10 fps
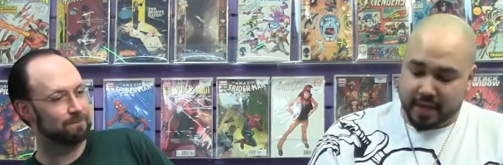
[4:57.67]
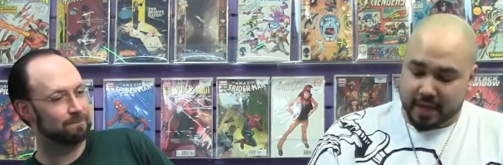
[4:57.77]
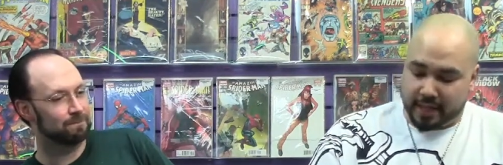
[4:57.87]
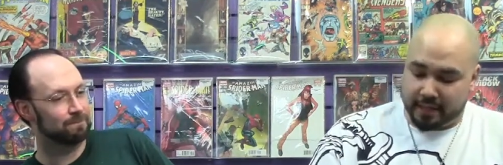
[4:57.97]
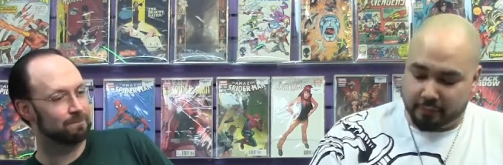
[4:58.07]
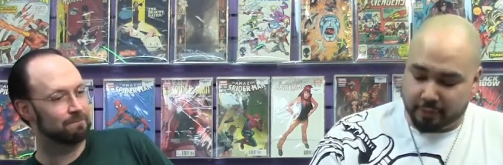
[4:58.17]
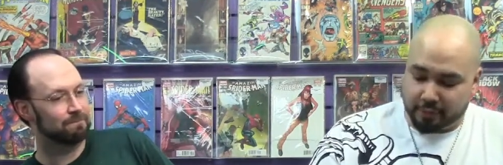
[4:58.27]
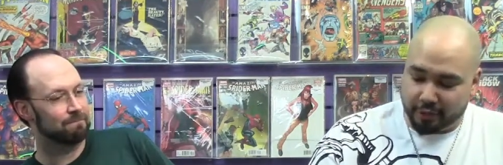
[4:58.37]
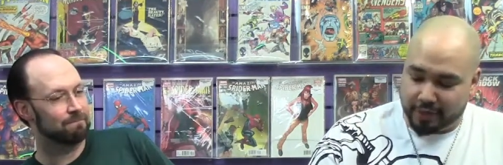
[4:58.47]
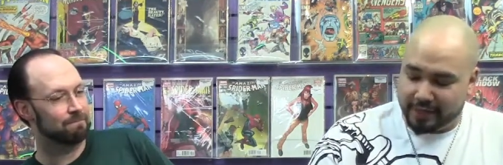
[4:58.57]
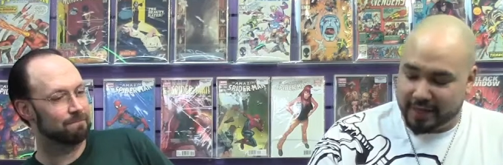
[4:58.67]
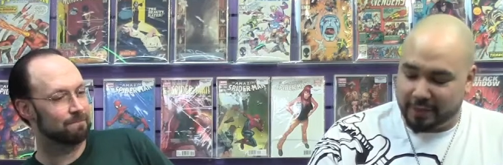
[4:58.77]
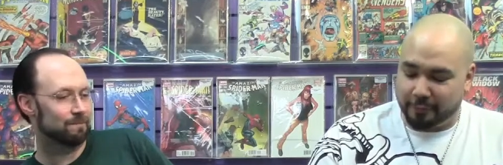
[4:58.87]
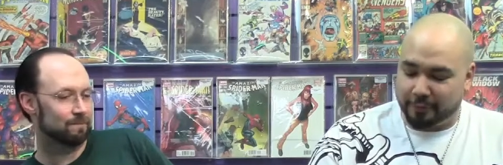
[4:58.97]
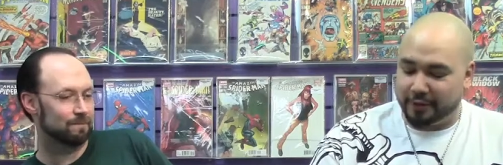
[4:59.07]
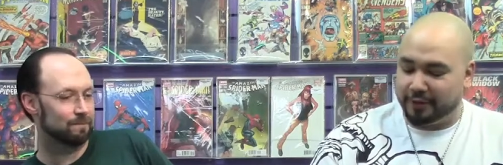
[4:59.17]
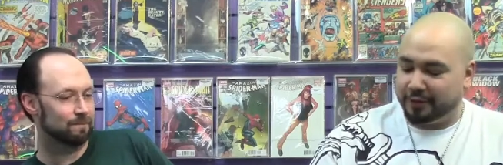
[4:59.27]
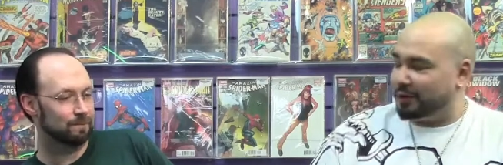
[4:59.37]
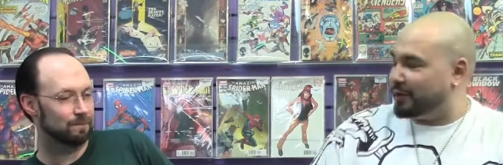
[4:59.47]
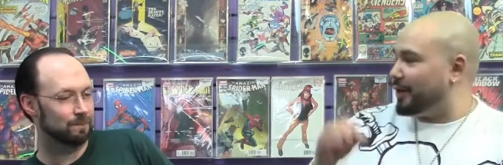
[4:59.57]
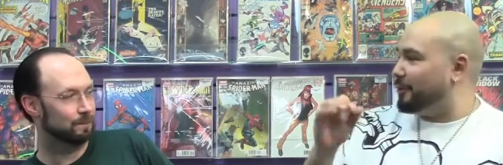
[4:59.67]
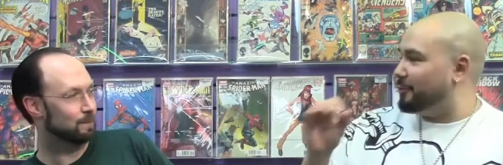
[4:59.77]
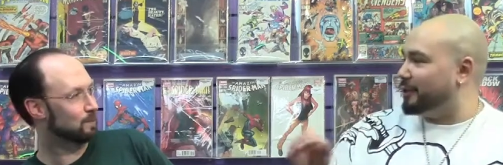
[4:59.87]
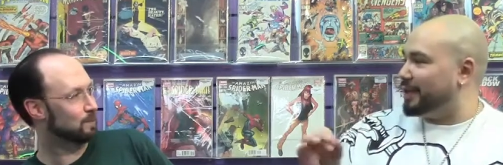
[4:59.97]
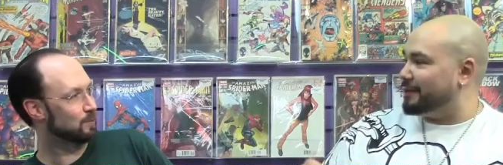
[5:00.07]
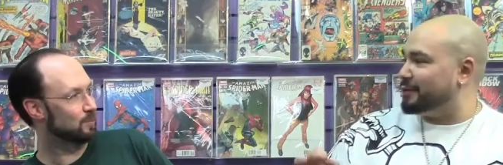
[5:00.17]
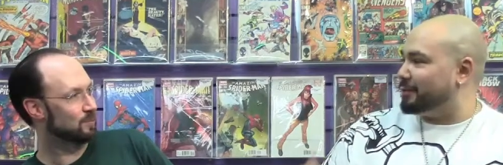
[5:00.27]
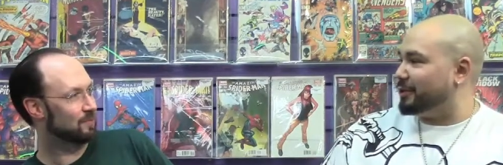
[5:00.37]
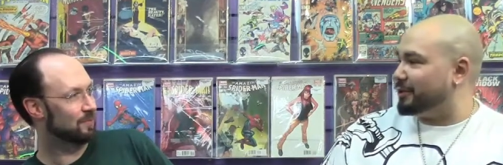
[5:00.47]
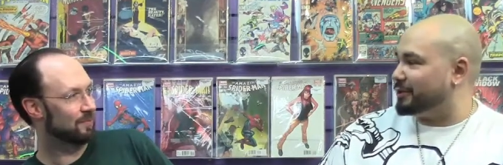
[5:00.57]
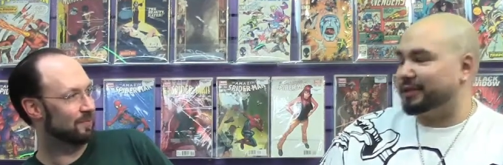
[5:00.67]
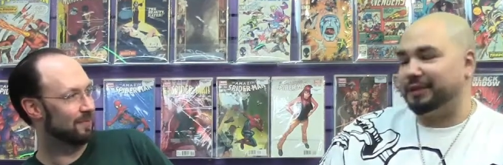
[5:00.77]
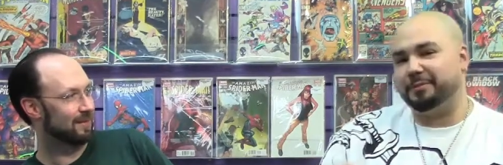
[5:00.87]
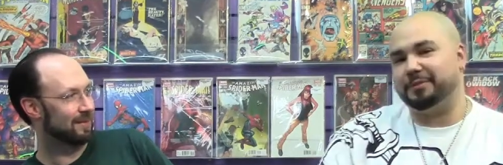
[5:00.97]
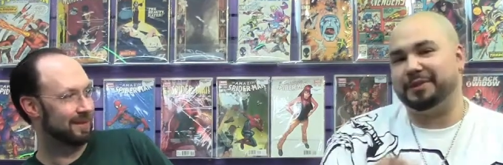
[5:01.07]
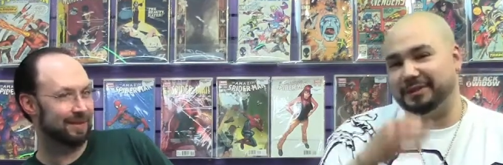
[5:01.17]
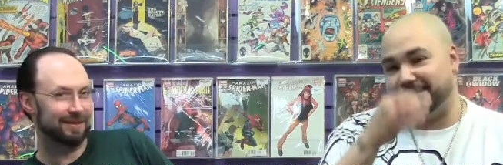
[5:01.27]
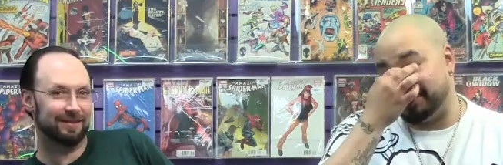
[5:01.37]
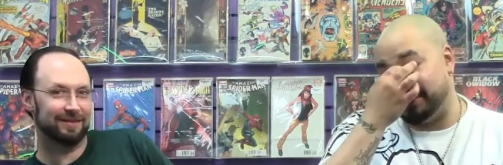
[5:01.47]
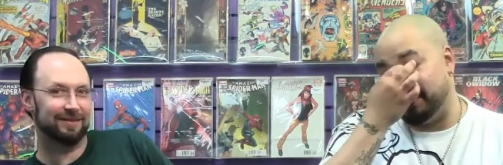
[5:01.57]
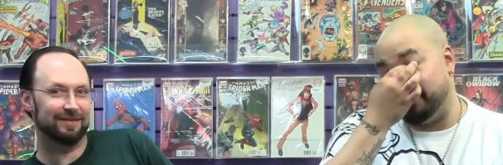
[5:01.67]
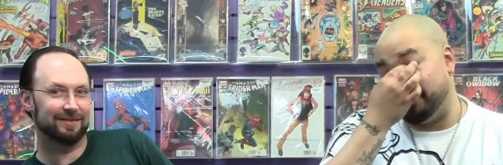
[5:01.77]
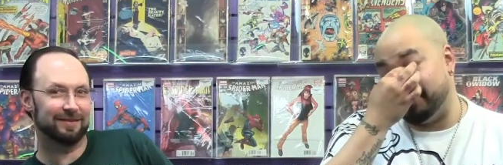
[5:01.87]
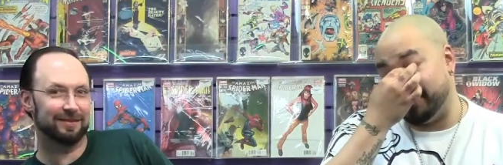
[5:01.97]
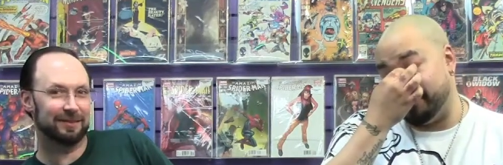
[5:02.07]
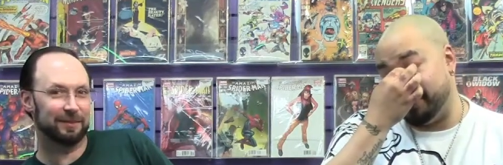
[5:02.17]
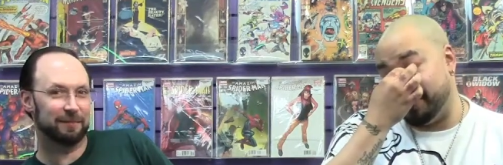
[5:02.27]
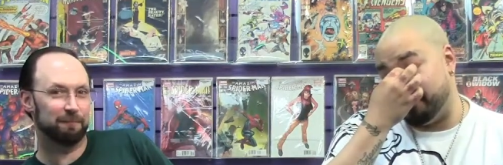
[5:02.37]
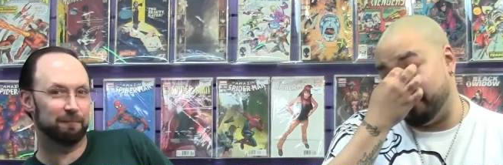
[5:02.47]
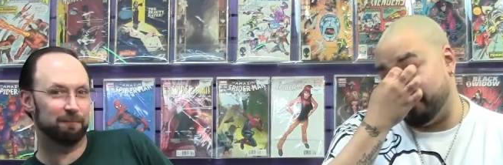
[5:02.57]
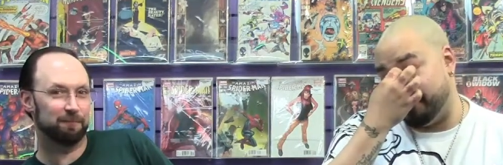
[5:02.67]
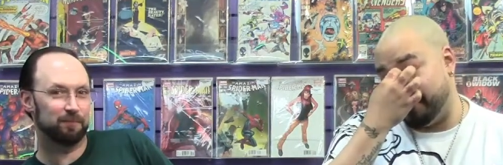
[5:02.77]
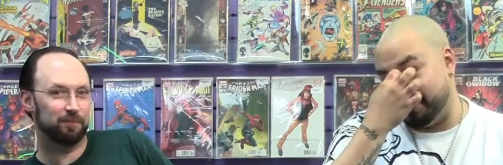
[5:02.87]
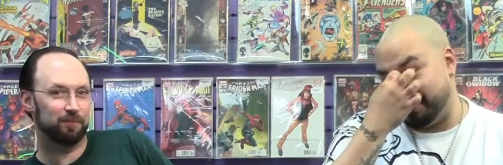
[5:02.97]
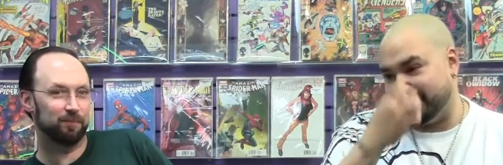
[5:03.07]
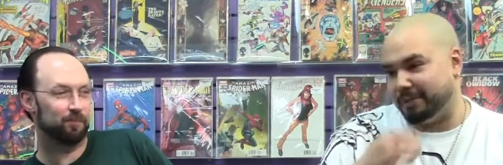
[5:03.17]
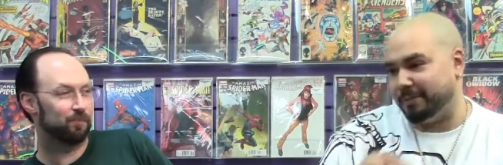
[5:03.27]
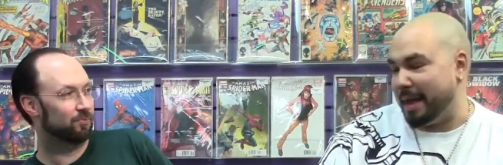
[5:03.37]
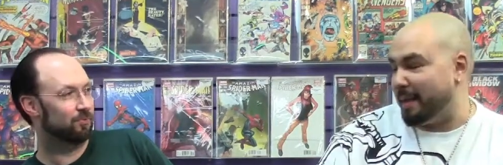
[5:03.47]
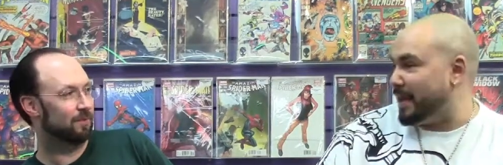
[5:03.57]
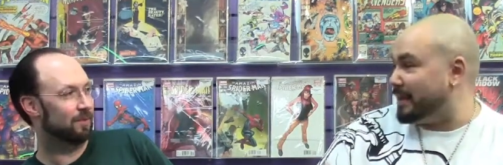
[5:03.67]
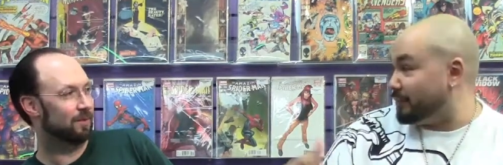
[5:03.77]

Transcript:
Speaker 1: is reporting that a, there there are real life superheroes. A couple seasons ago, David and I reported about the Batman in